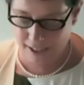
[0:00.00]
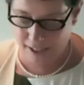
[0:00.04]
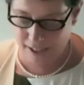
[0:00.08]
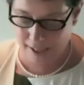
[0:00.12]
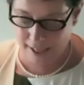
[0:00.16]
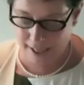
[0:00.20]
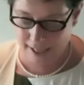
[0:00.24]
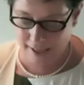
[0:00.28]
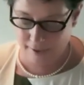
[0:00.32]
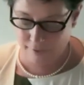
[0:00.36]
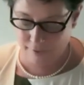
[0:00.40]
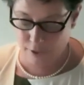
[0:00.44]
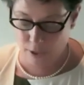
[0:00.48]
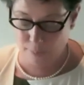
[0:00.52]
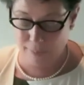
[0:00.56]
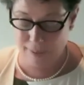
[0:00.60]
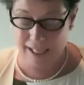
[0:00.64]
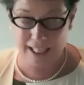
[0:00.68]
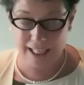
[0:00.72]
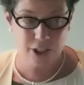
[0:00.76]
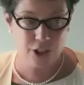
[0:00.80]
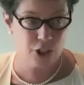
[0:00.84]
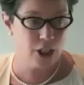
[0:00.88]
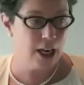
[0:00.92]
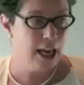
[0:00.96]

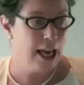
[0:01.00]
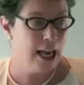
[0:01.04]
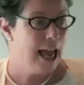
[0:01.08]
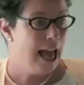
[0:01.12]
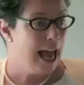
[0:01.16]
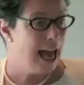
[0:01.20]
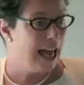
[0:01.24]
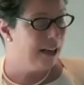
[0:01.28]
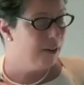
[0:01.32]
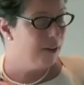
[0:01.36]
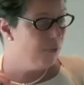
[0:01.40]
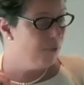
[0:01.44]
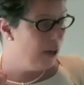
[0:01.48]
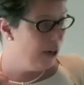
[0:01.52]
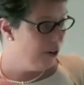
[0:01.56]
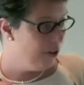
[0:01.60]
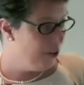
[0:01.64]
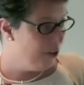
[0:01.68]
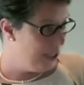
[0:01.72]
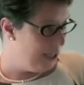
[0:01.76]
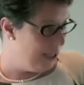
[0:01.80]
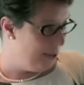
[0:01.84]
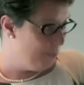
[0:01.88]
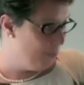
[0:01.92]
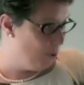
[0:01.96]
speech, and a very
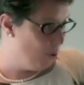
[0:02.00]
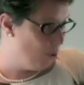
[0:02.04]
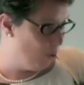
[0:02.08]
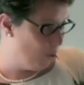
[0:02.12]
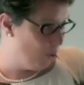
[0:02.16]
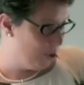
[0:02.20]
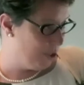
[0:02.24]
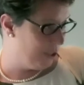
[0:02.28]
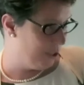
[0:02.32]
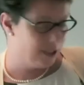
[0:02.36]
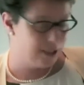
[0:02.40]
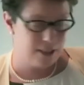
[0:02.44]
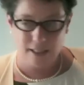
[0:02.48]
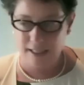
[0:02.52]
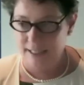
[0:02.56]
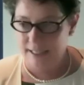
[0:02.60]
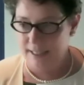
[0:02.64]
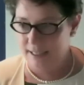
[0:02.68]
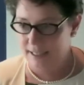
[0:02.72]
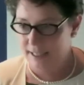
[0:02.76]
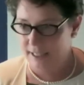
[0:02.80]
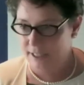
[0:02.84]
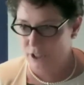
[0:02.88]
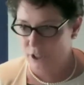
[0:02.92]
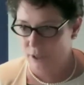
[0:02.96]
important
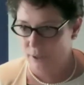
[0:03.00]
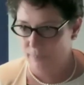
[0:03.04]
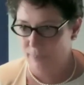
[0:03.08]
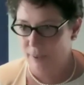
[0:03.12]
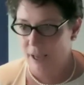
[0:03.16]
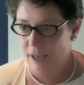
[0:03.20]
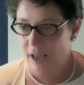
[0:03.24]
decision